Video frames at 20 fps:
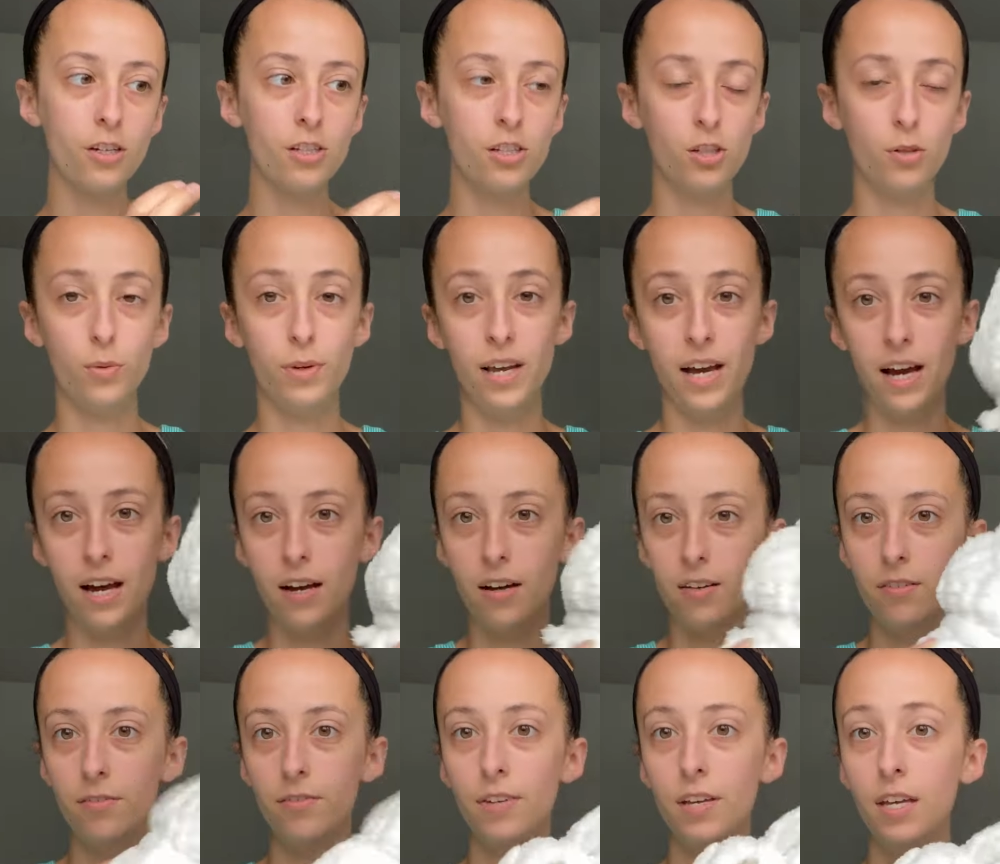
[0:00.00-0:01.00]
So we
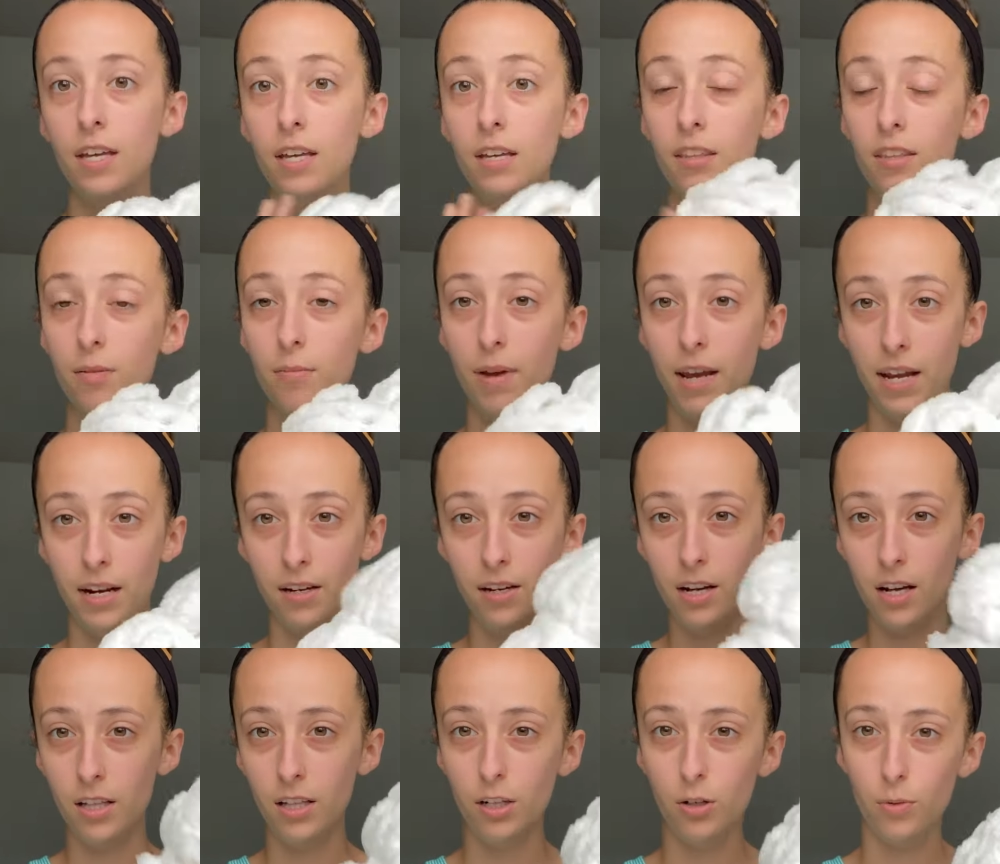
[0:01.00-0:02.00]
have the main
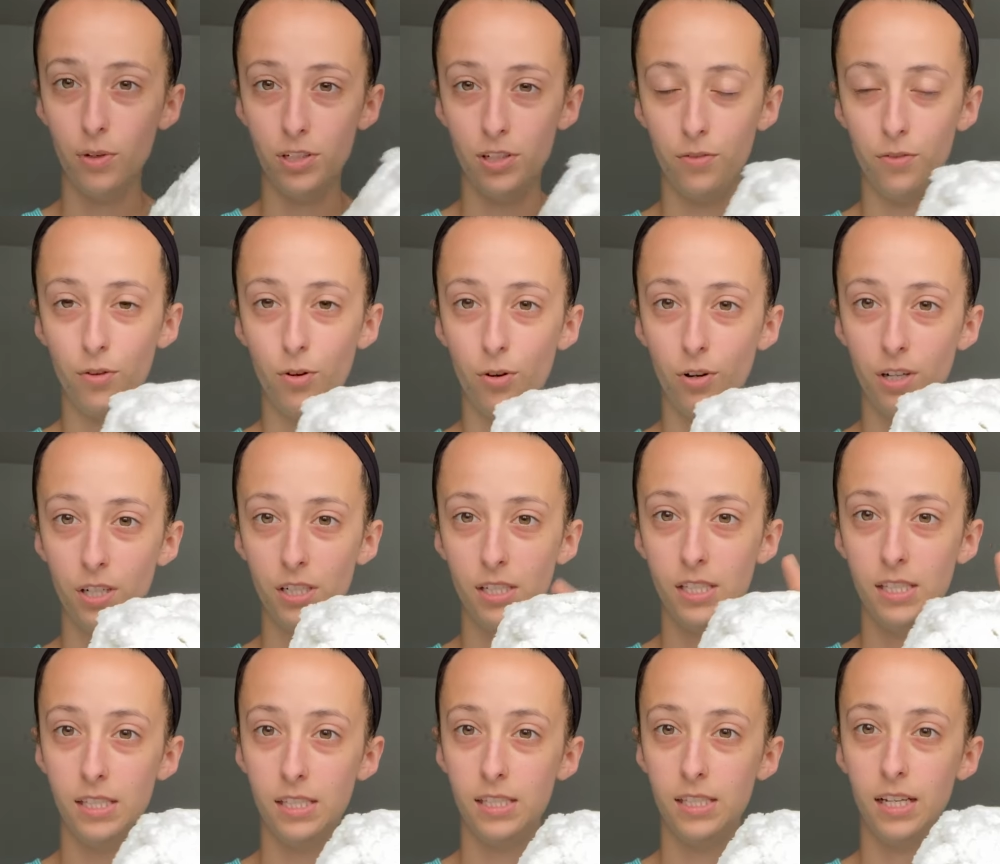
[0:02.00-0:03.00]
color, which of
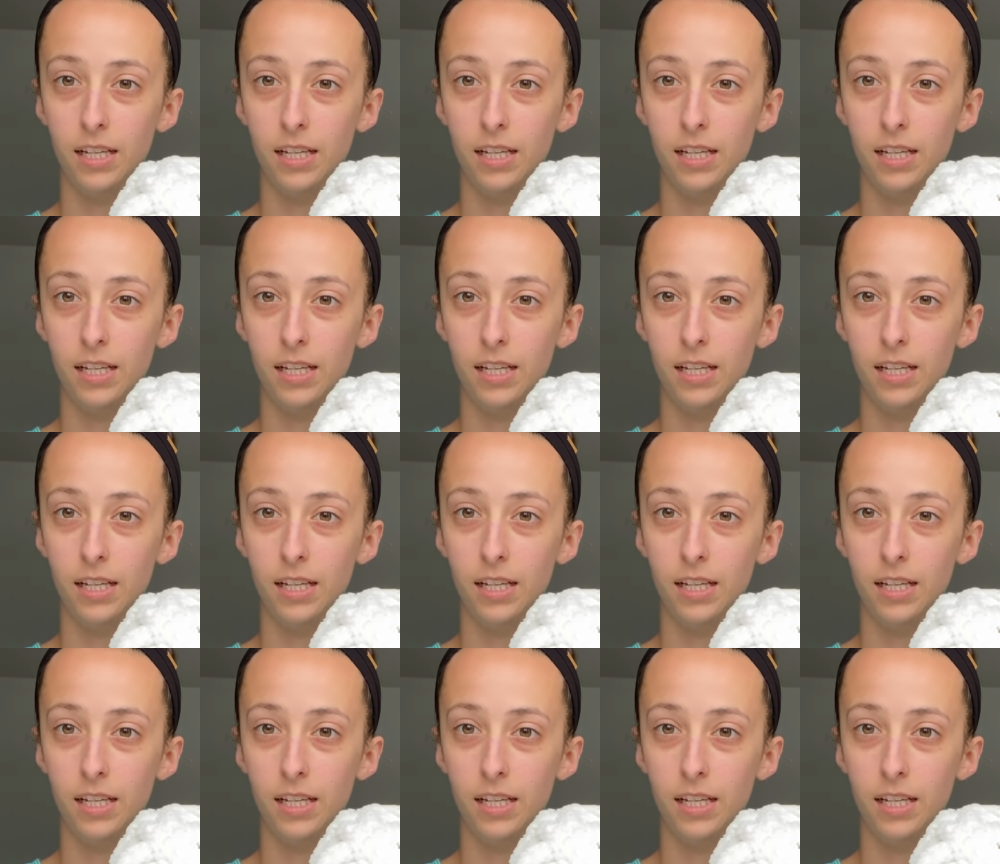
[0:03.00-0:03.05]
course,